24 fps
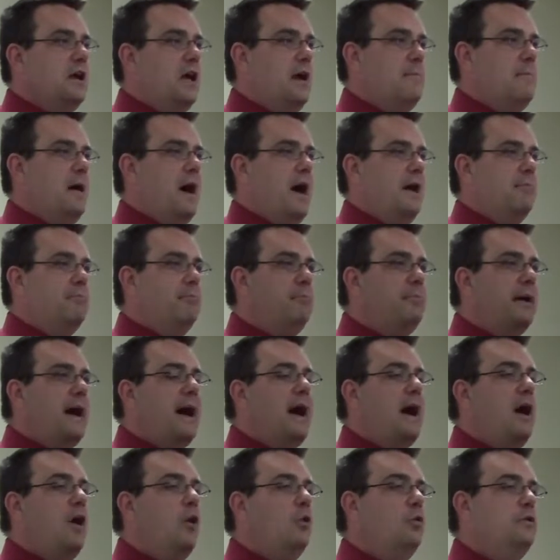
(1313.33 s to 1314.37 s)
am I
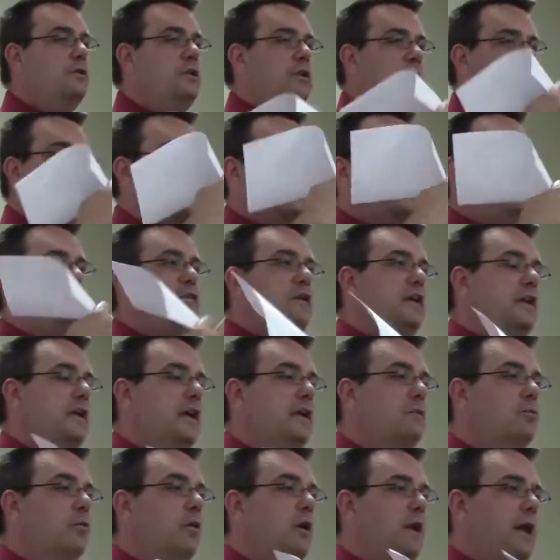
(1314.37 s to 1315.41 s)
bound to fit
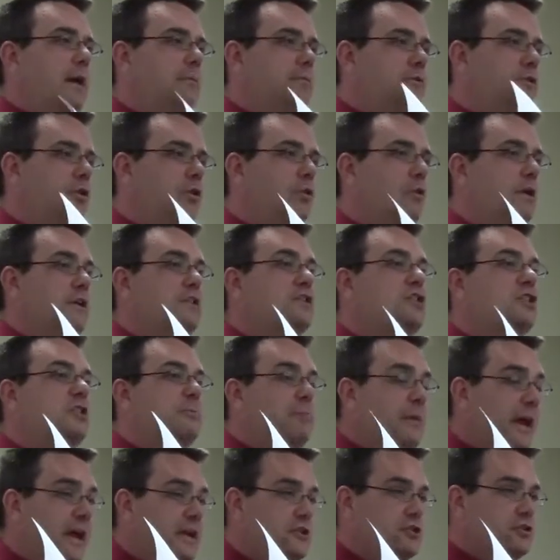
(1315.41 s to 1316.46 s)
in what I'm doing
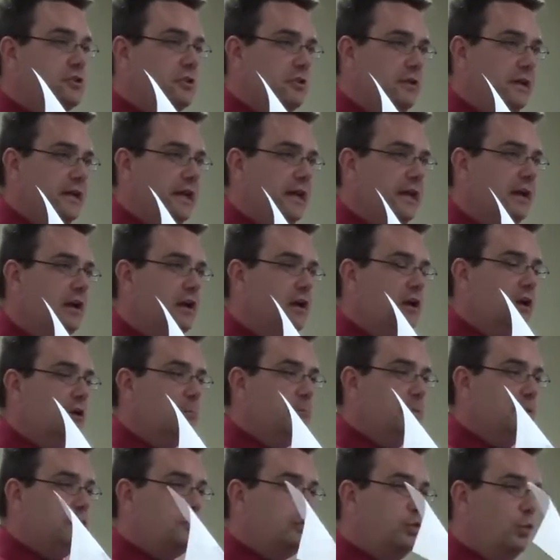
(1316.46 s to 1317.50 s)
spatially
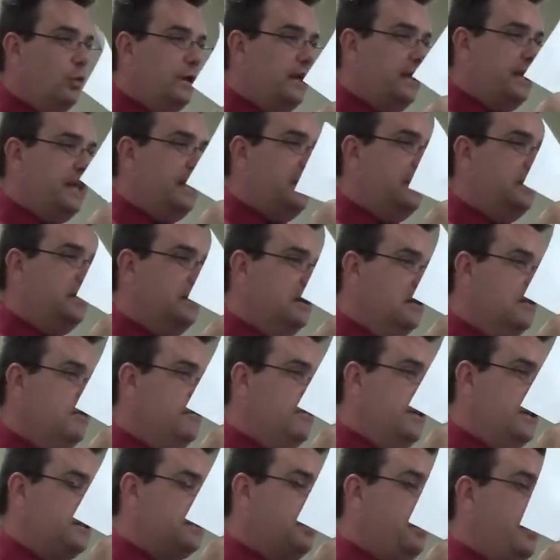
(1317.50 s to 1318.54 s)
between
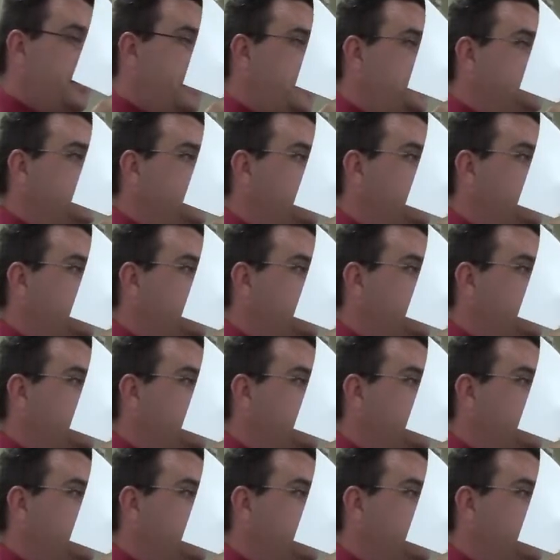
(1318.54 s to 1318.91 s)
this page